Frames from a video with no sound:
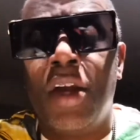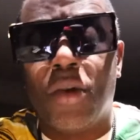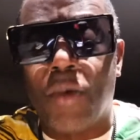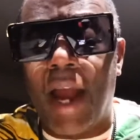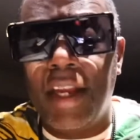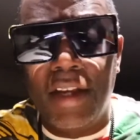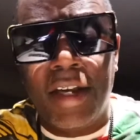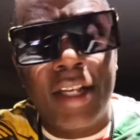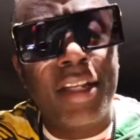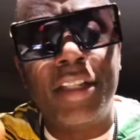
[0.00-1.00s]
Right here
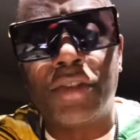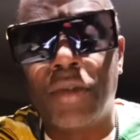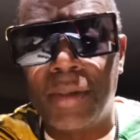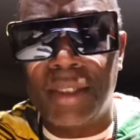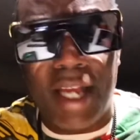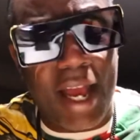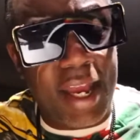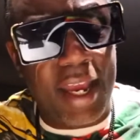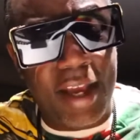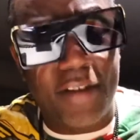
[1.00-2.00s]
in the description, I
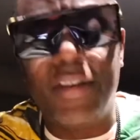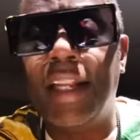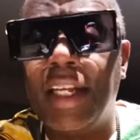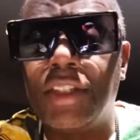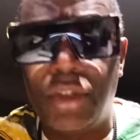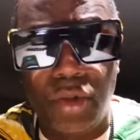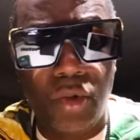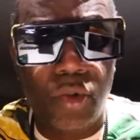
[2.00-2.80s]
have links to